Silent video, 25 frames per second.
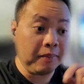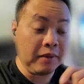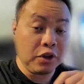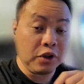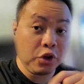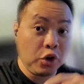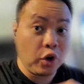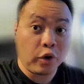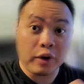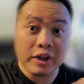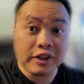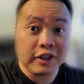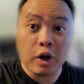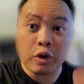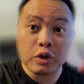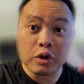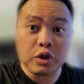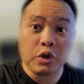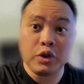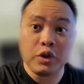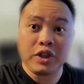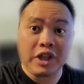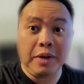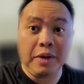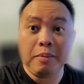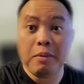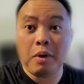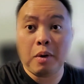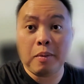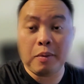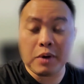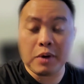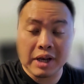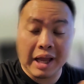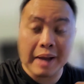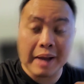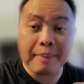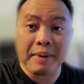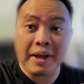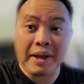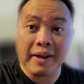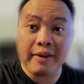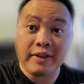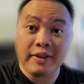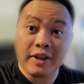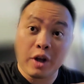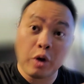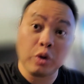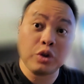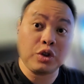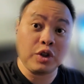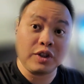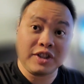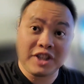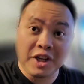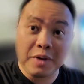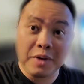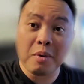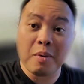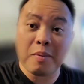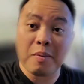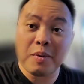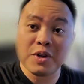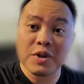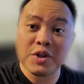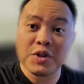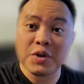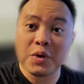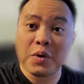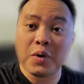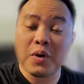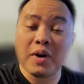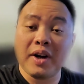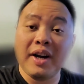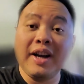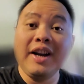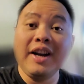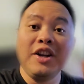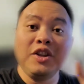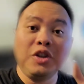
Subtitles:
You don't need to go to a T-Mobile, like me, go to a T-Mobile store